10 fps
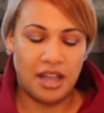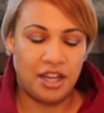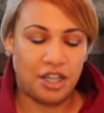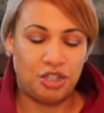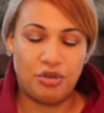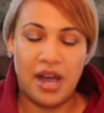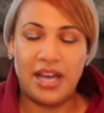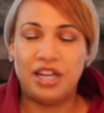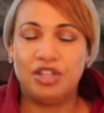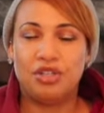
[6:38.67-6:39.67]
They're
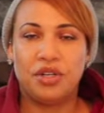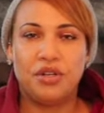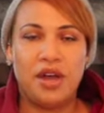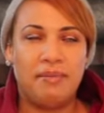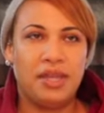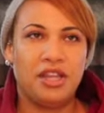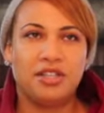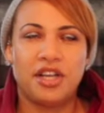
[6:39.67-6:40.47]
tried and true. I mean, there's